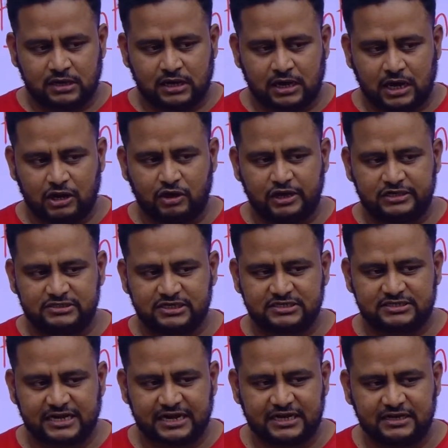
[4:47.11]
Allowances
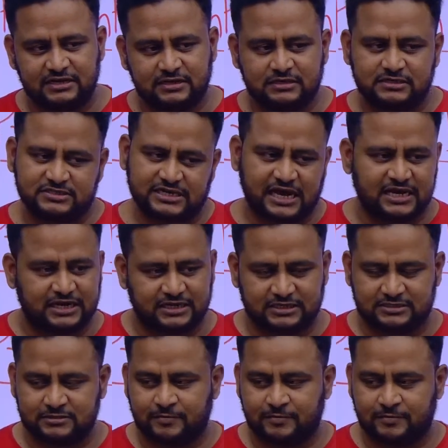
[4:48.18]
and salaries.